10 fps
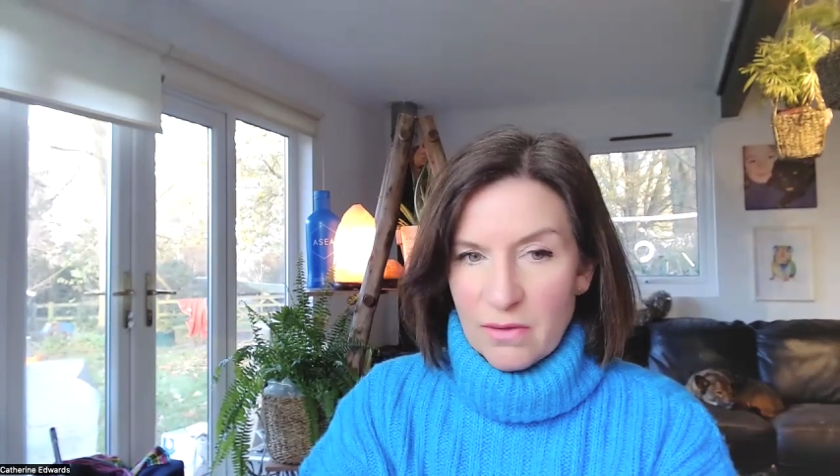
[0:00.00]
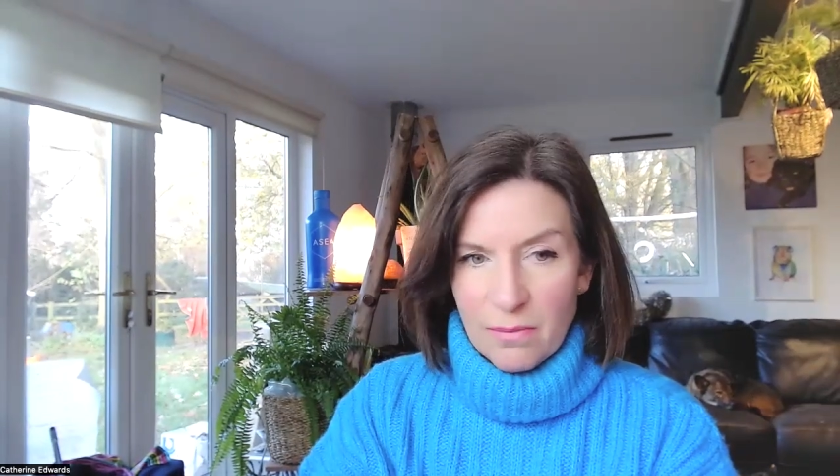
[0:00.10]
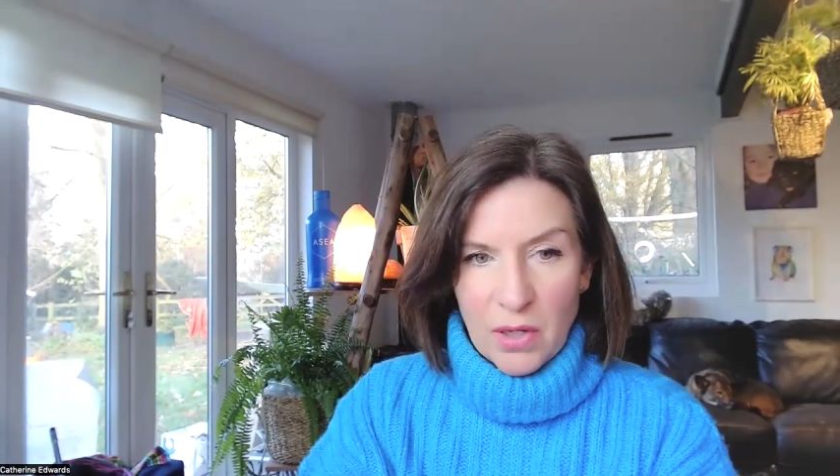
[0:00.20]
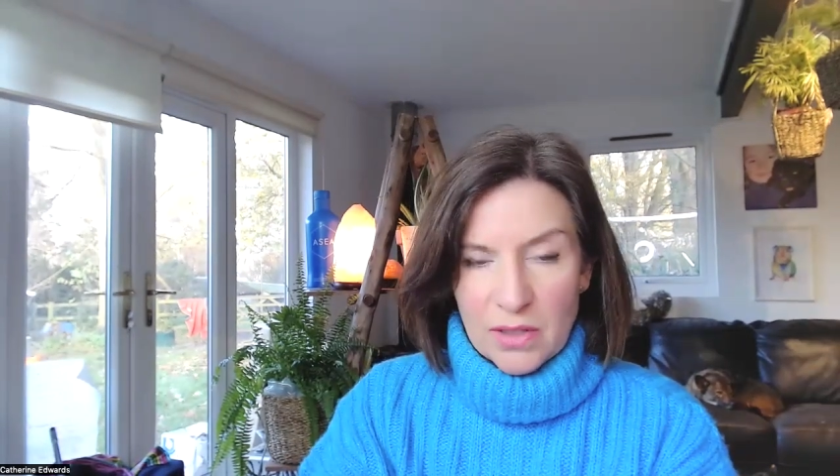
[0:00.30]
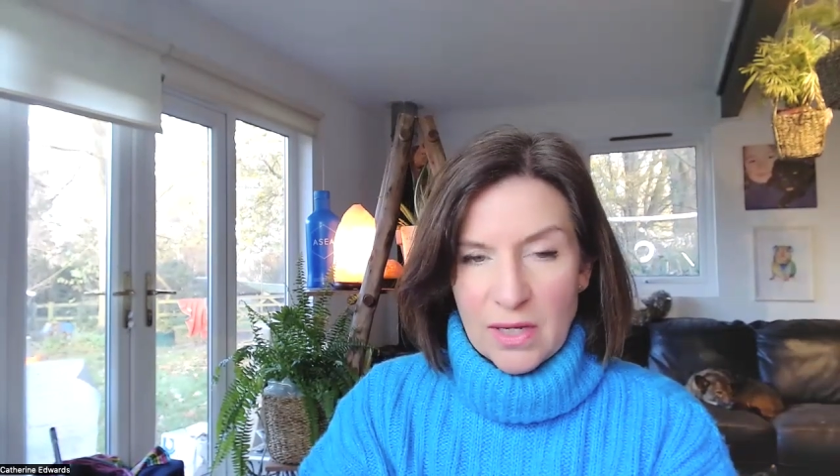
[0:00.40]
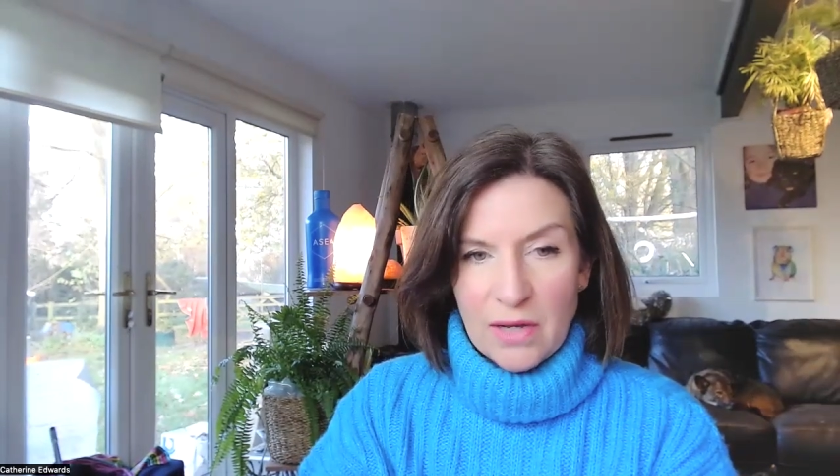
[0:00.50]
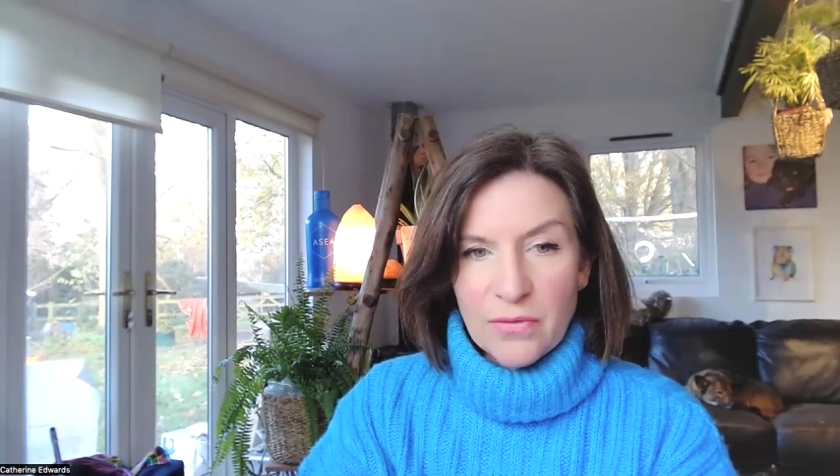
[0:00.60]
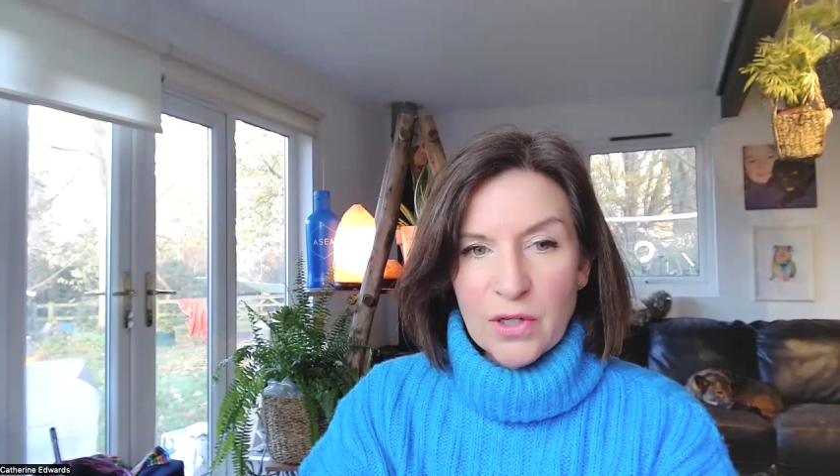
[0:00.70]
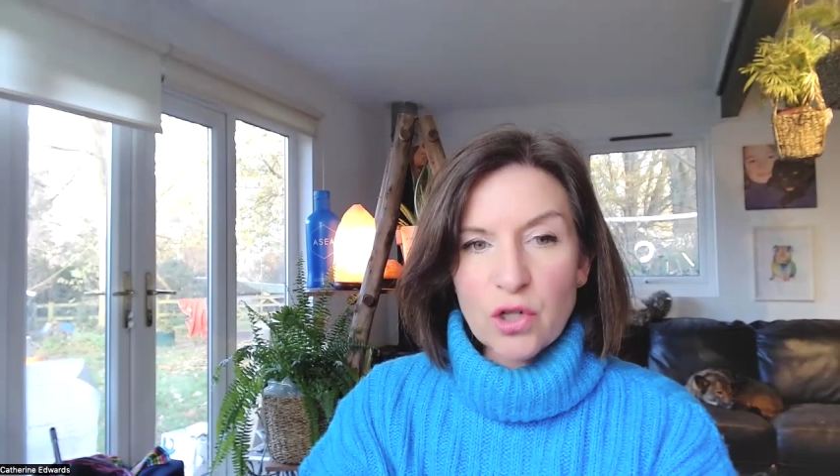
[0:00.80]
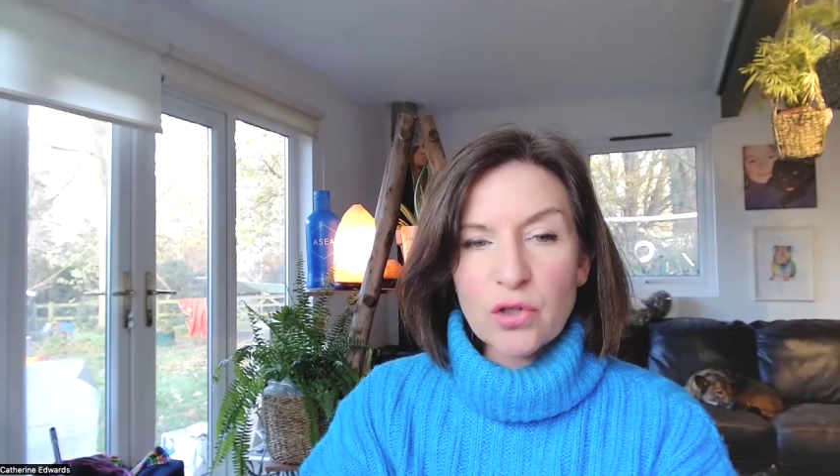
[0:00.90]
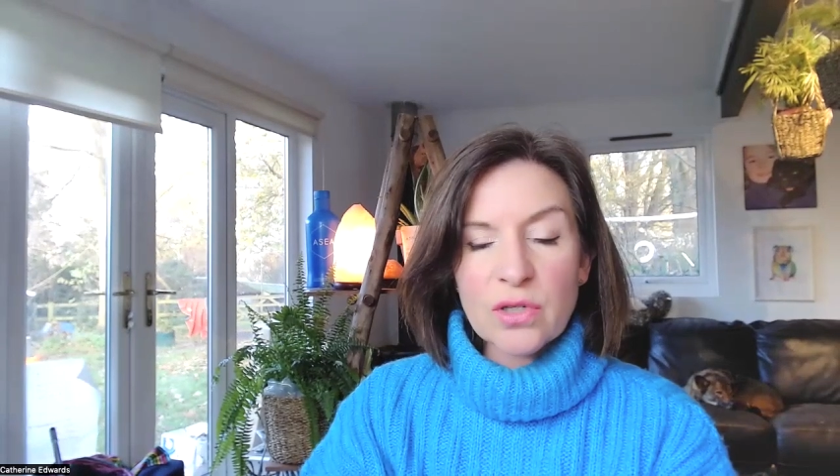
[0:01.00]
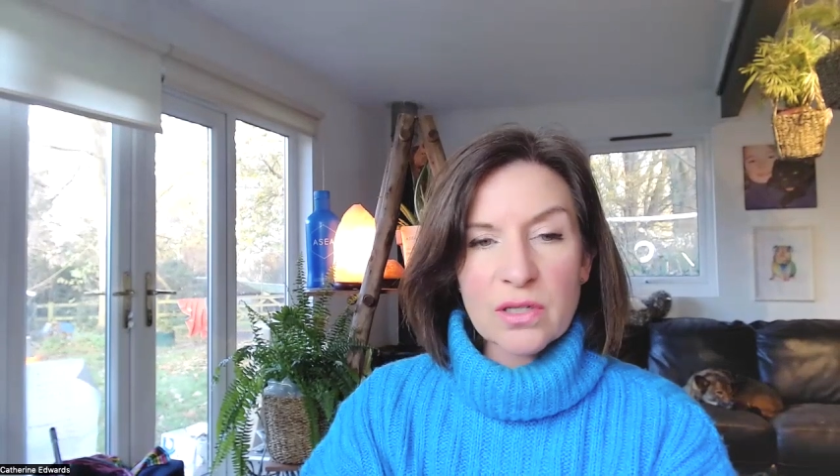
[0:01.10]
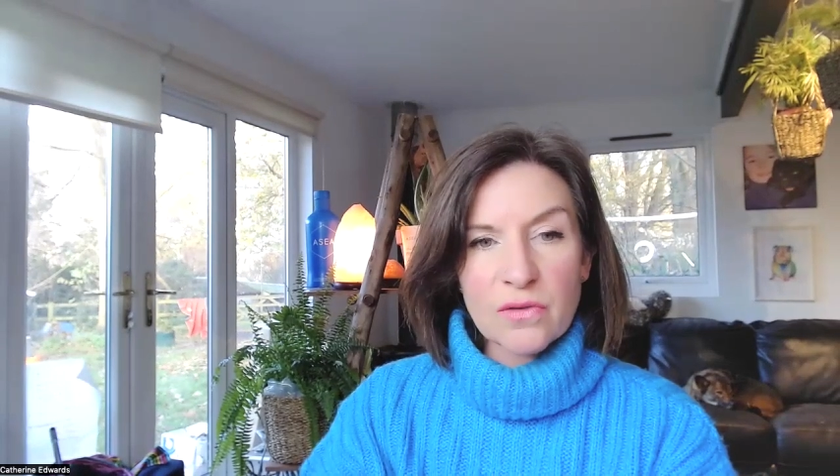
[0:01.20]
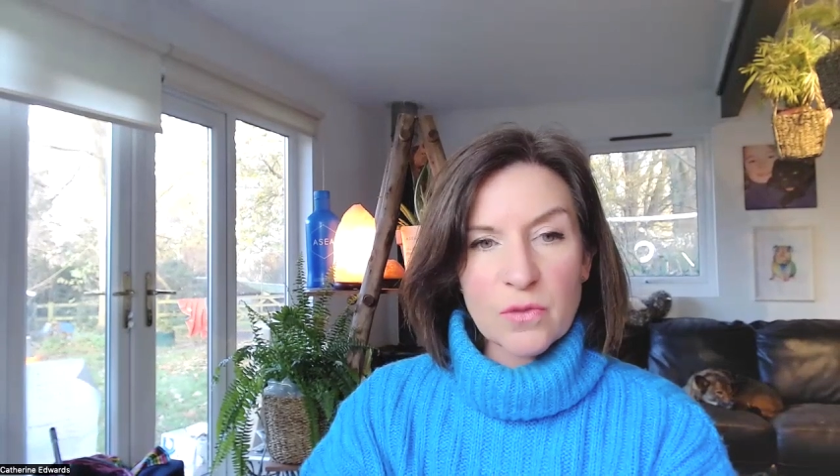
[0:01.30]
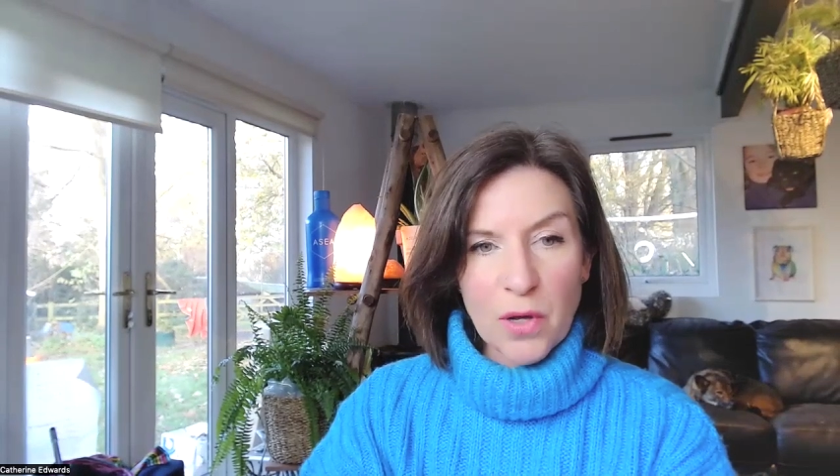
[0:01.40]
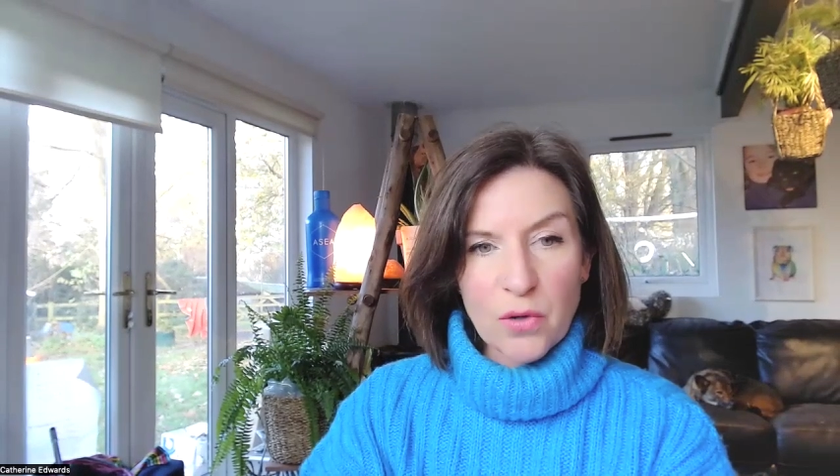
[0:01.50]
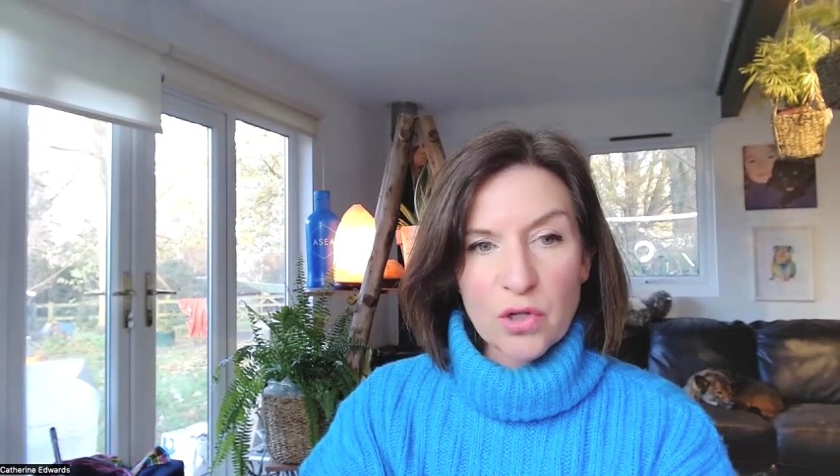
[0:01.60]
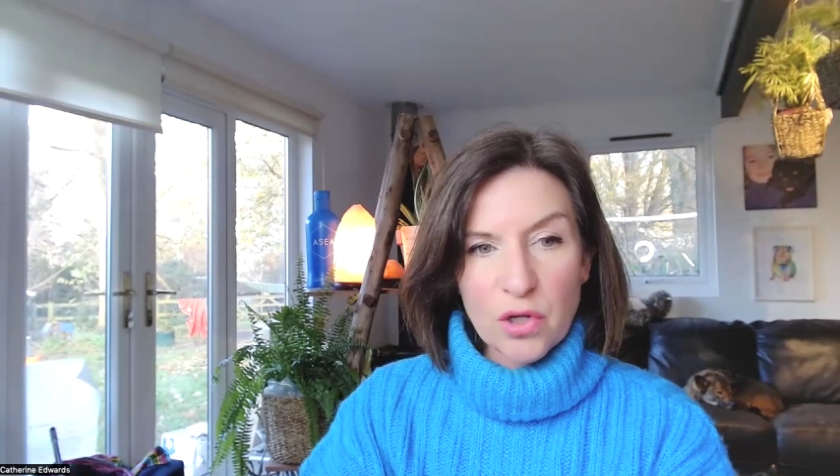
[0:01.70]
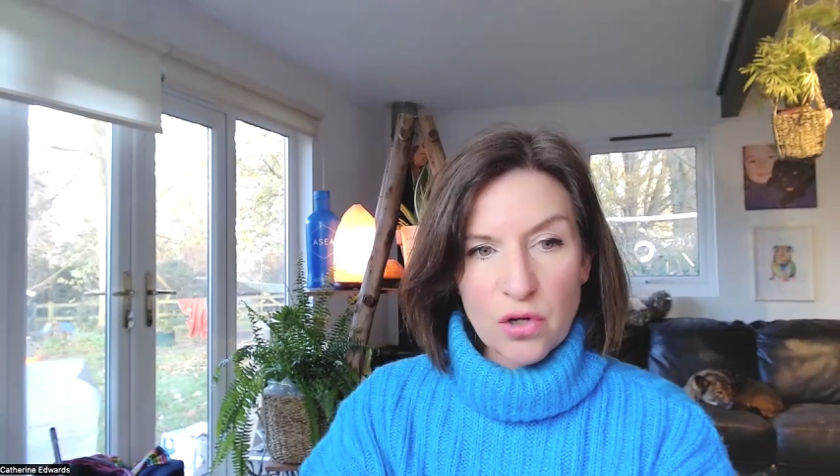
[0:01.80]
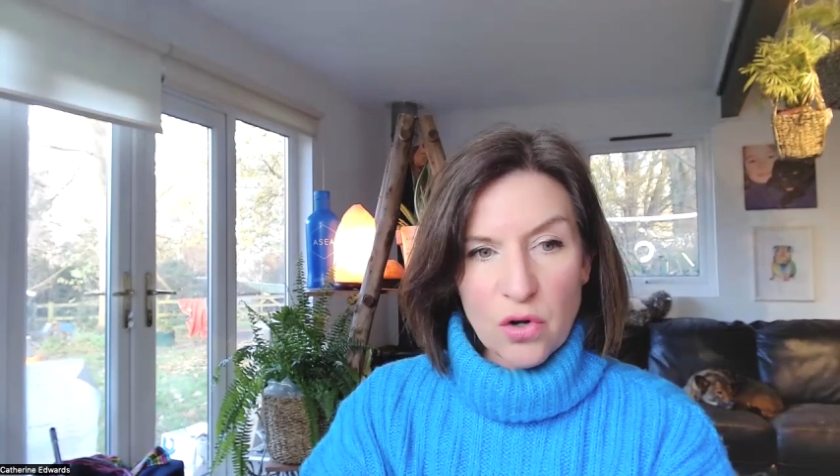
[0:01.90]
myself included, have
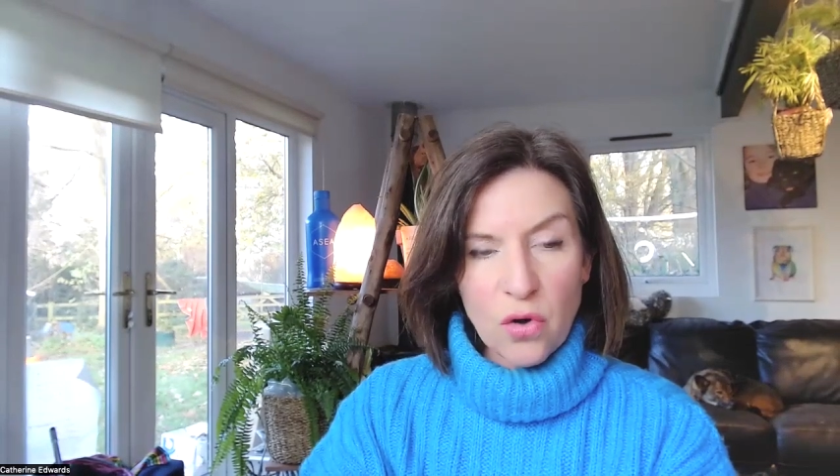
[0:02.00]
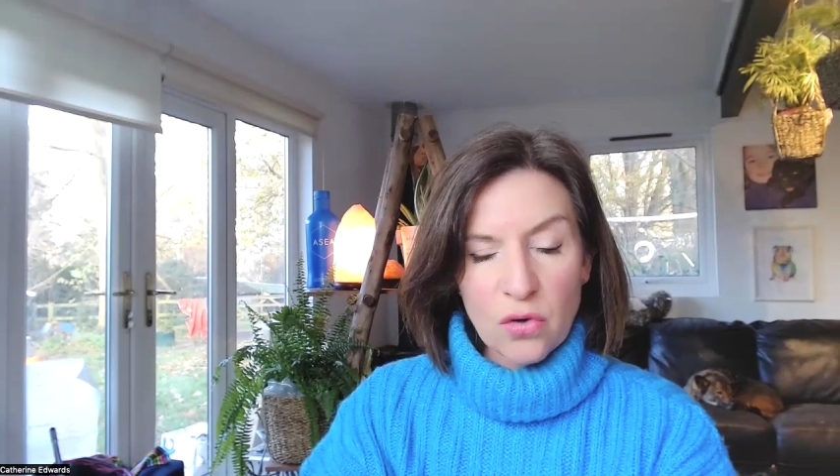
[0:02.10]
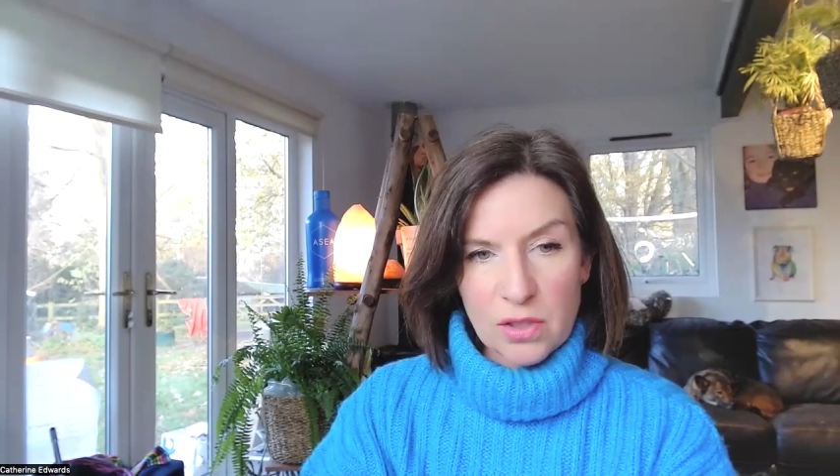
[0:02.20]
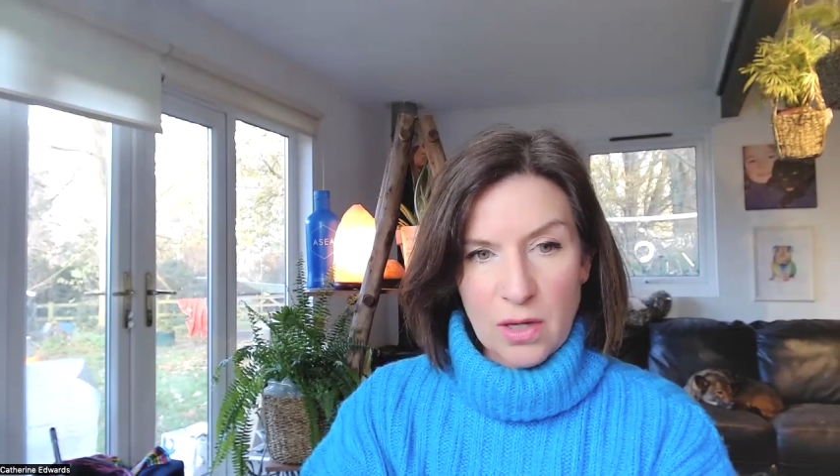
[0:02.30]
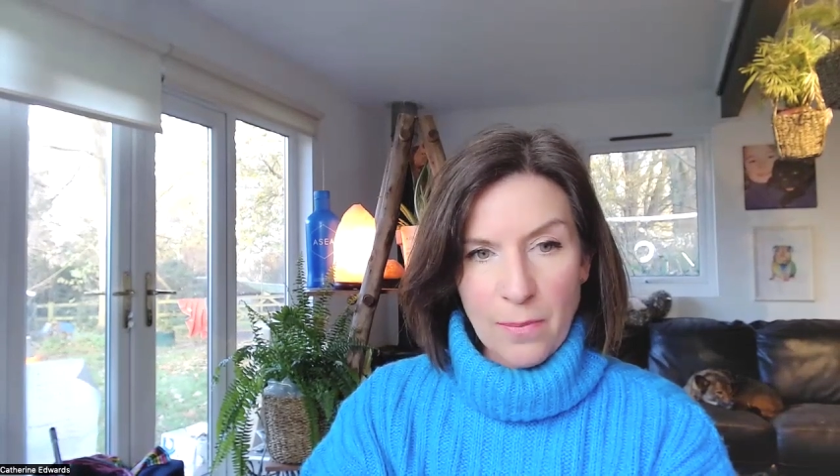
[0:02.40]
spoken a lot